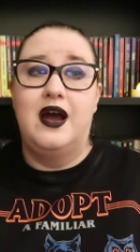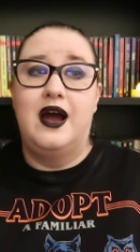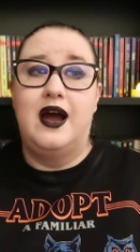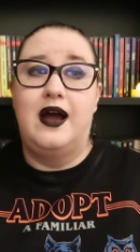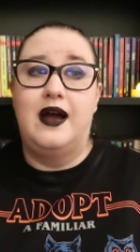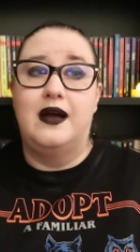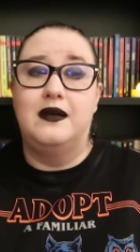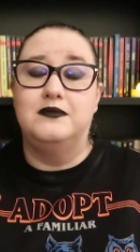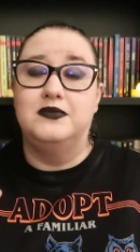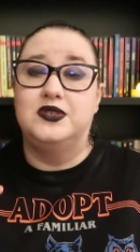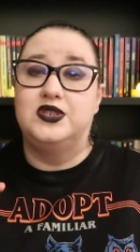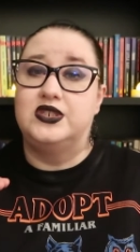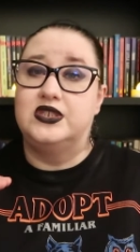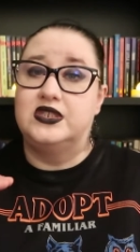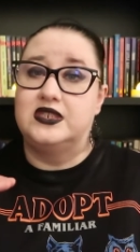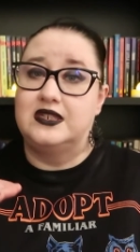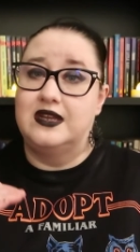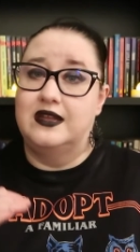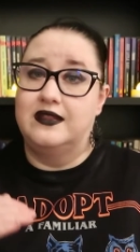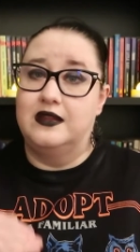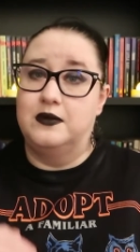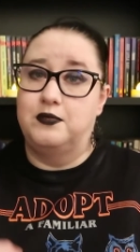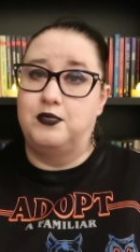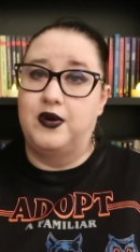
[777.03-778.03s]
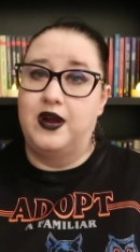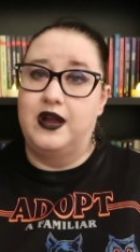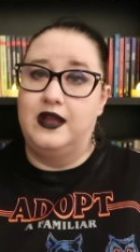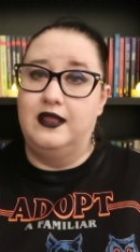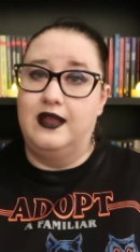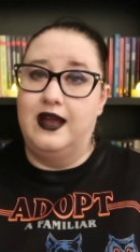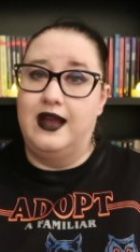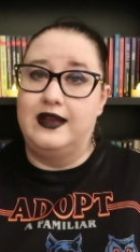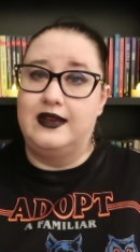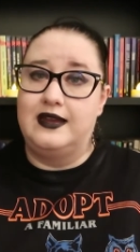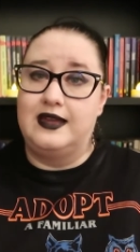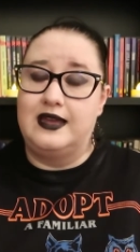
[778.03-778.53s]
Um, she's done the
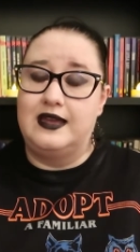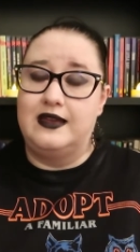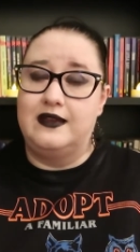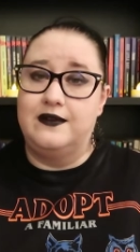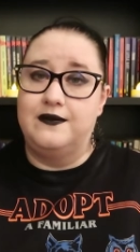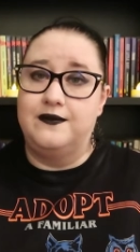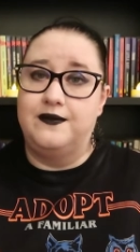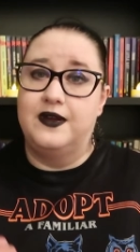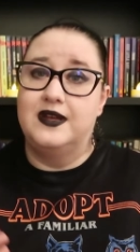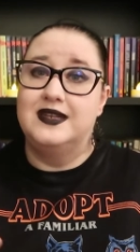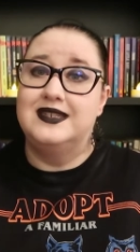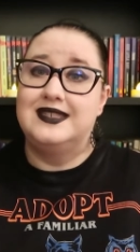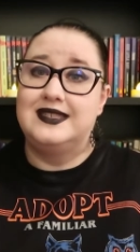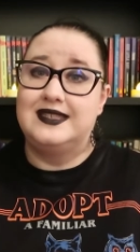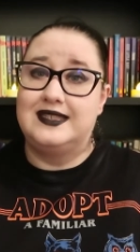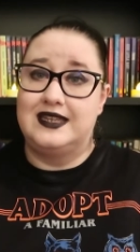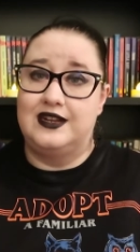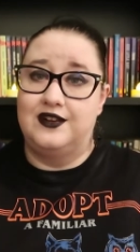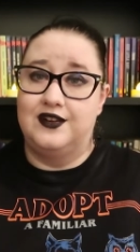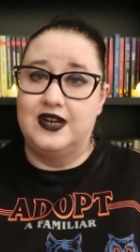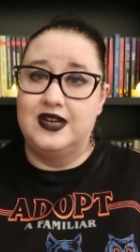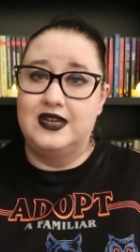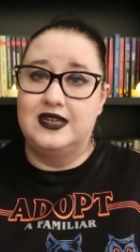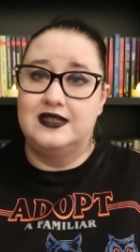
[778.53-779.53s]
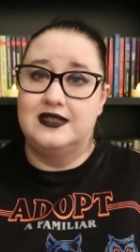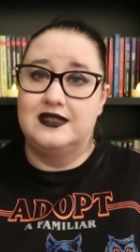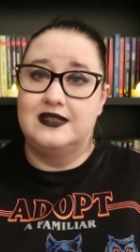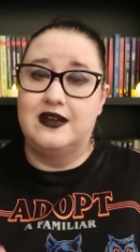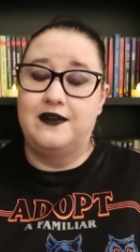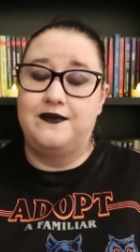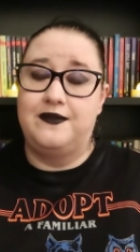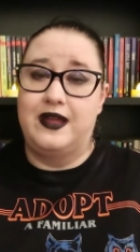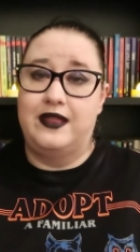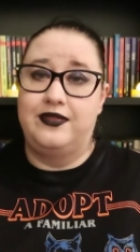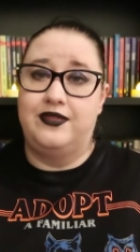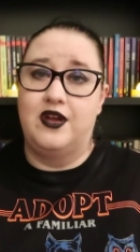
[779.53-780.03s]
Prelide Eve series
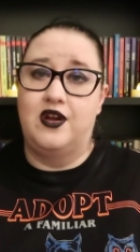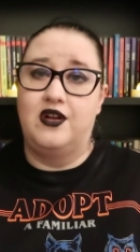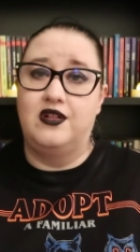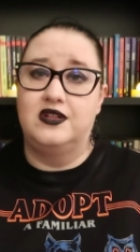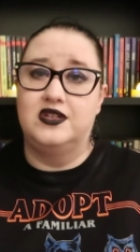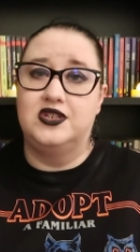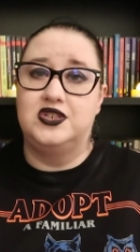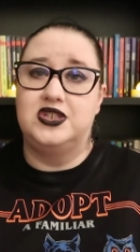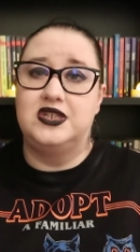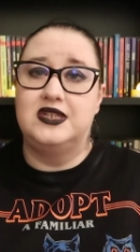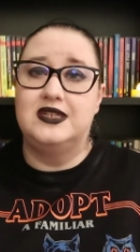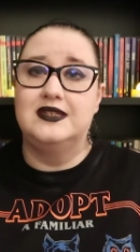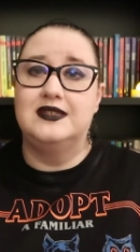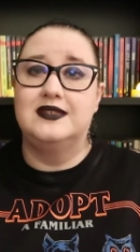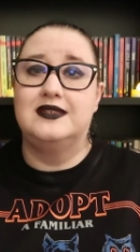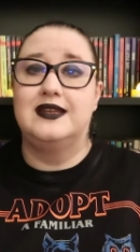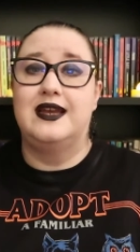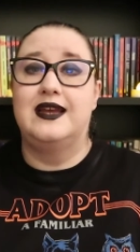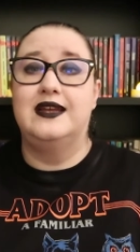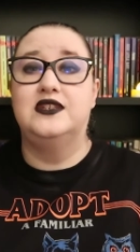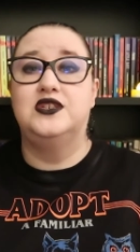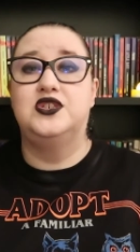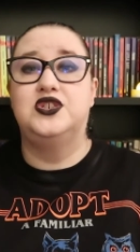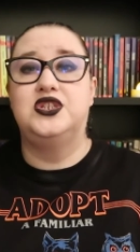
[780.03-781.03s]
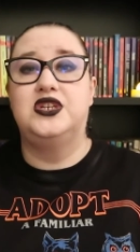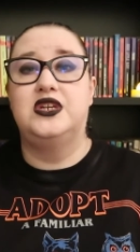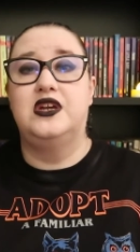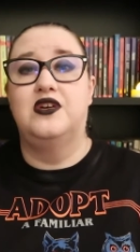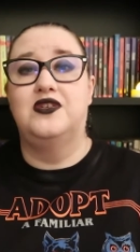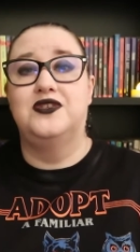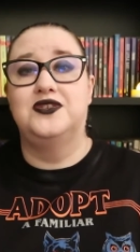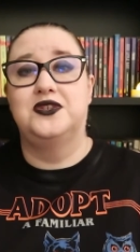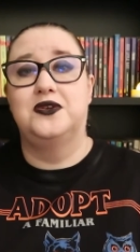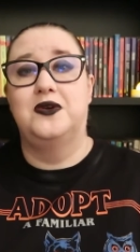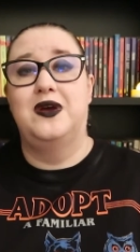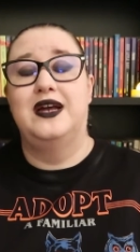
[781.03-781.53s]
of anthologies, and she
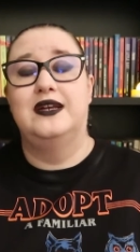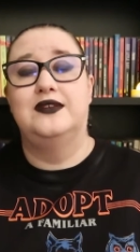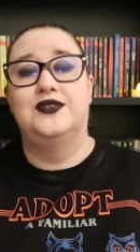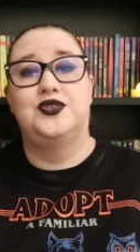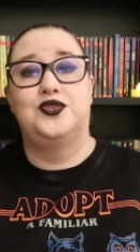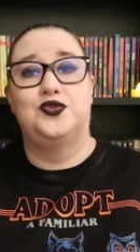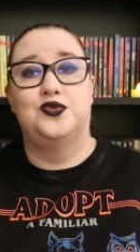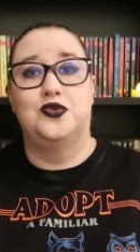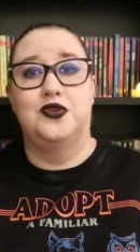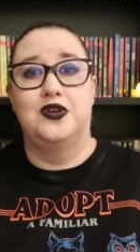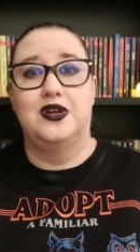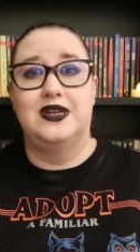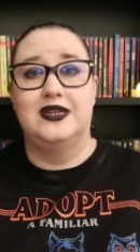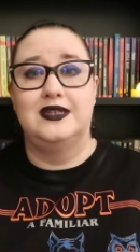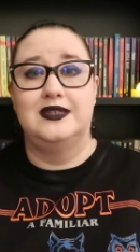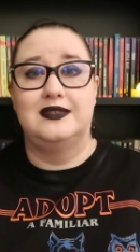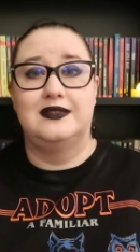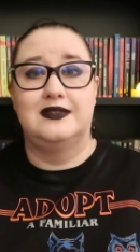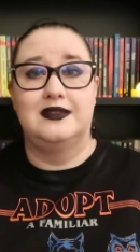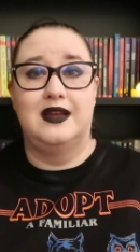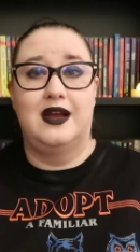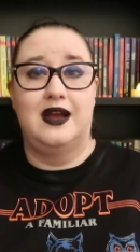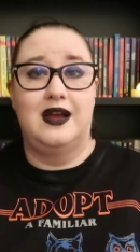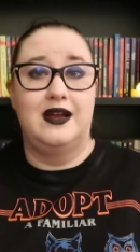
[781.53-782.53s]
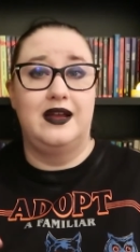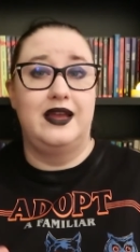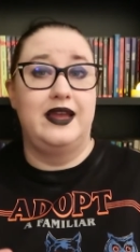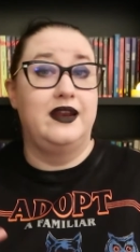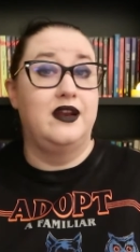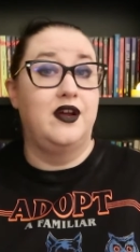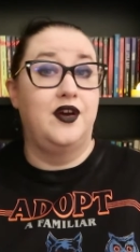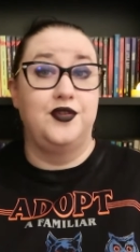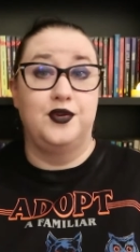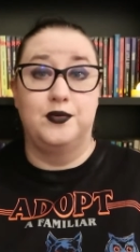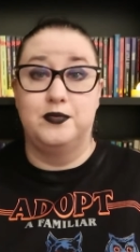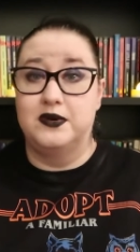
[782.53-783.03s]
also has stories uh,
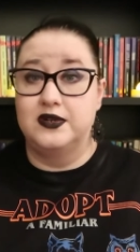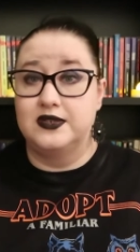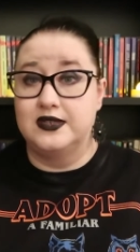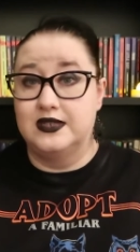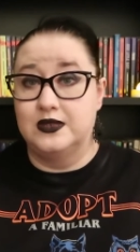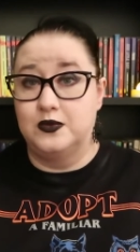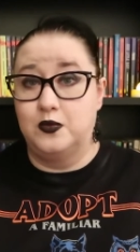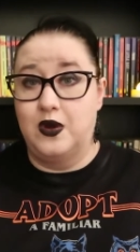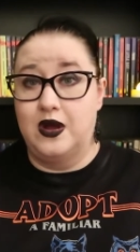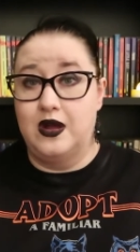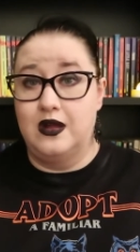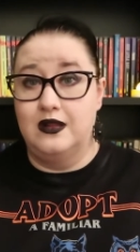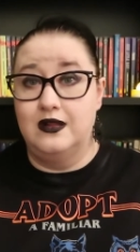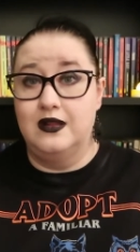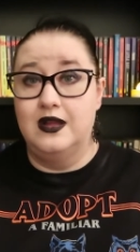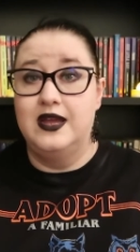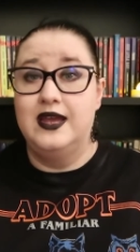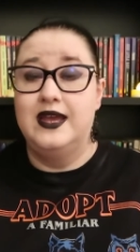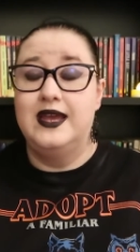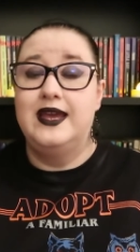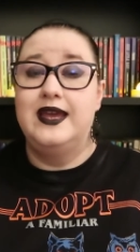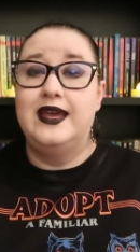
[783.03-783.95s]
in other books as well,